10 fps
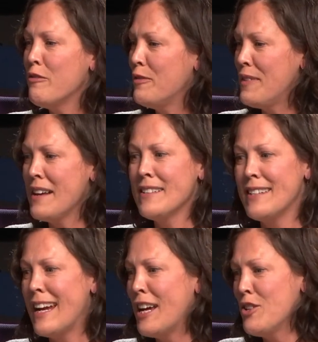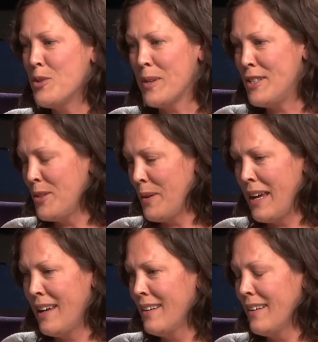things that I enjoy
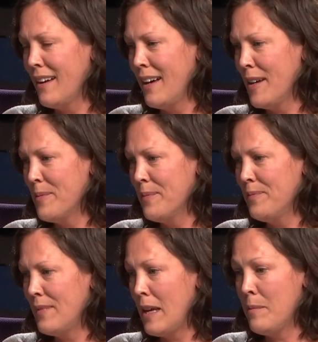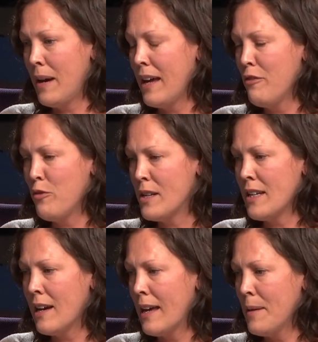doing in my free
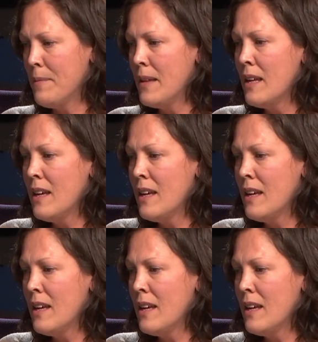time.